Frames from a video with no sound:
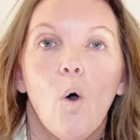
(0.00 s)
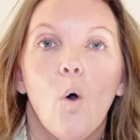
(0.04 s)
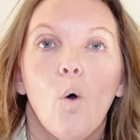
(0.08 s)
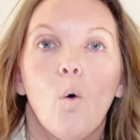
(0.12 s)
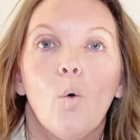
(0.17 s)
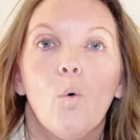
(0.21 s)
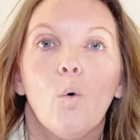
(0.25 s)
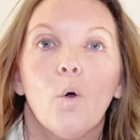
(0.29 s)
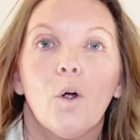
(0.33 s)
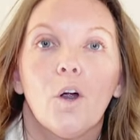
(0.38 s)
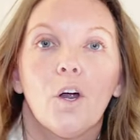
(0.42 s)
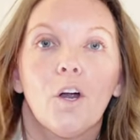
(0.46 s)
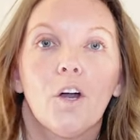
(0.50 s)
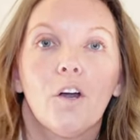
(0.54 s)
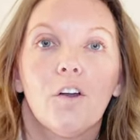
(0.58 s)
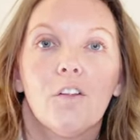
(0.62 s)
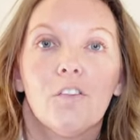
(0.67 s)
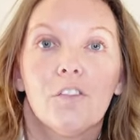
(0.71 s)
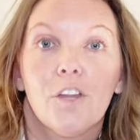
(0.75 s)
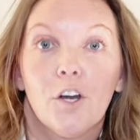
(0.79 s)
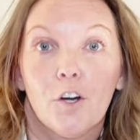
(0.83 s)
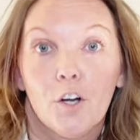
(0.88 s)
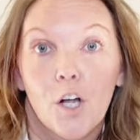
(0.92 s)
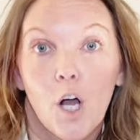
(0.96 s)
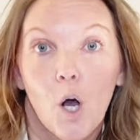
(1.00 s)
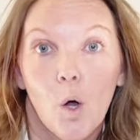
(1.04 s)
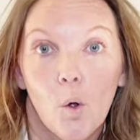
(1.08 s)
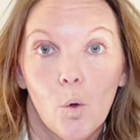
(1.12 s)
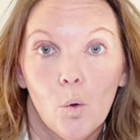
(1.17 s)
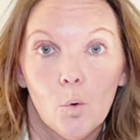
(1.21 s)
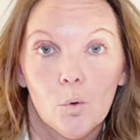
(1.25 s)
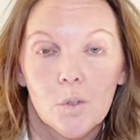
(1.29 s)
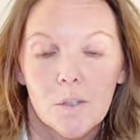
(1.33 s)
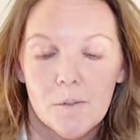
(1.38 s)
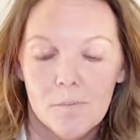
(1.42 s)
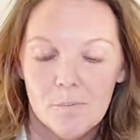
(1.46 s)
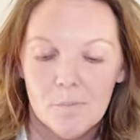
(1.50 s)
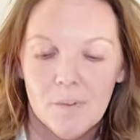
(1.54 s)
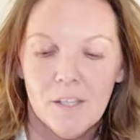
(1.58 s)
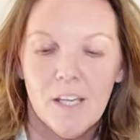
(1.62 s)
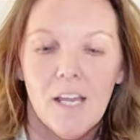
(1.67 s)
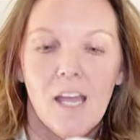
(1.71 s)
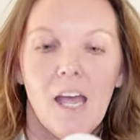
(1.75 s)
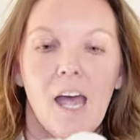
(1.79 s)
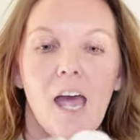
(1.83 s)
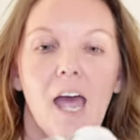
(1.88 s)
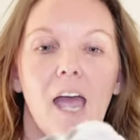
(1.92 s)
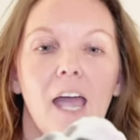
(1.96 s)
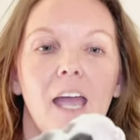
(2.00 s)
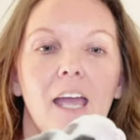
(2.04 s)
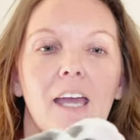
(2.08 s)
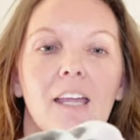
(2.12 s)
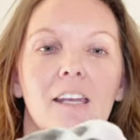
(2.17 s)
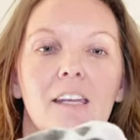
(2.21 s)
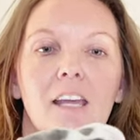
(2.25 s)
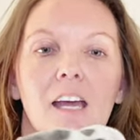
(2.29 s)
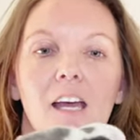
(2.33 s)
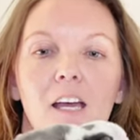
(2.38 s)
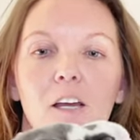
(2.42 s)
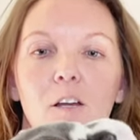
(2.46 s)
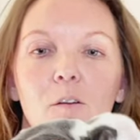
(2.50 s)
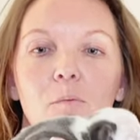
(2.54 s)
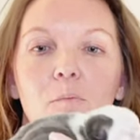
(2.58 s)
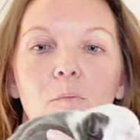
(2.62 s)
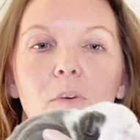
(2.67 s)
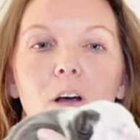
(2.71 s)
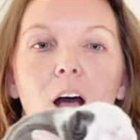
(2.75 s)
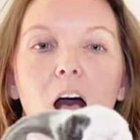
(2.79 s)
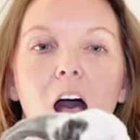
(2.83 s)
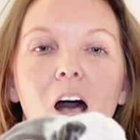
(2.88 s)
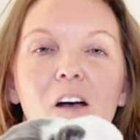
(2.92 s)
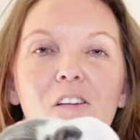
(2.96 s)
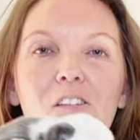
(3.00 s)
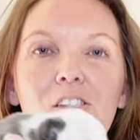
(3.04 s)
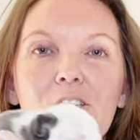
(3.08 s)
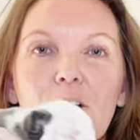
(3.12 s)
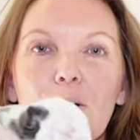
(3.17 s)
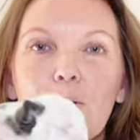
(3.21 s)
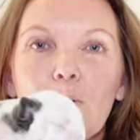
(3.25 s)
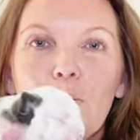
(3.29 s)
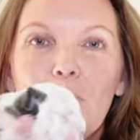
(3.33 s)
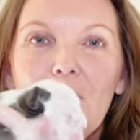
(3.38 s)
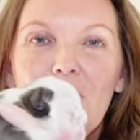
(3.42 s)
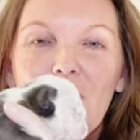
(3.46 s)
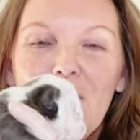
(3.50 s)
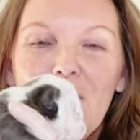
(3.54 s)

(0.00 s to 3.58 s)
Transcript: or they're cold. And um, also,